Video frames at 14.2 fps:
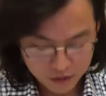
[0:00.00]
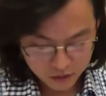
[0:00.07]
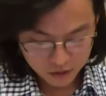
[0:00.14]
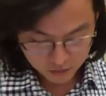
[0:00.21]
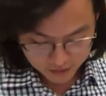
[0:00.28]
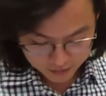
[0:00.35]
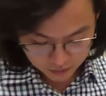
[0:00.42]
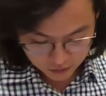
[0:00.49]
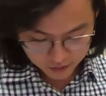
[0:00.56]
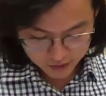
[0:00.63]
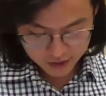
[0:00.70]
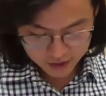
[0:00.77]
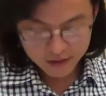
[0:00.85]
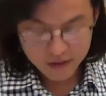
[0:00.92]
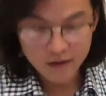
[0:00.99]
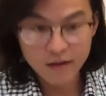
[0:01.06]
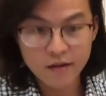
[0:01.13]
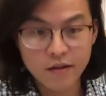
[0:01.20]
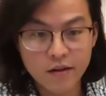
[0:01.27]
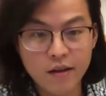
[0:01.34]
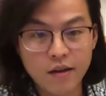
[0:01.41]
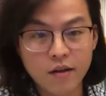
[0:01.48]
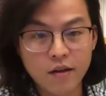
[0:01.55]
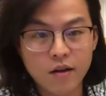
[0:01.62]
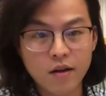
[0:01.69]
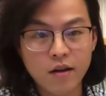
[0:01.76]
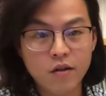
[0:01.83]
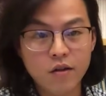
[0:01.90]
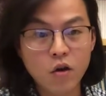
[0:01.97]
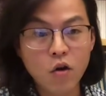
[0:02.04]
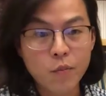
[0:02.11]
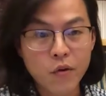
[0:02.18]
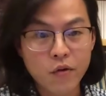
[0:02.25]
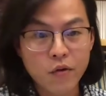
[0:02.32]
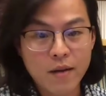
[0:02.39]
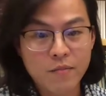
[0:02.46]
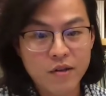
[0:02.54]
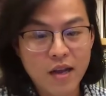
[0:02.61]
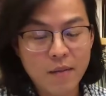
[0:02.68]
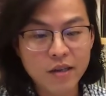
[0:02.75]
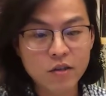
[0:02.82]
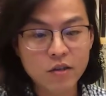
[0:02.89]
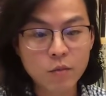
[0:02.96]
So let's look at the, uh, the opioid epidemic.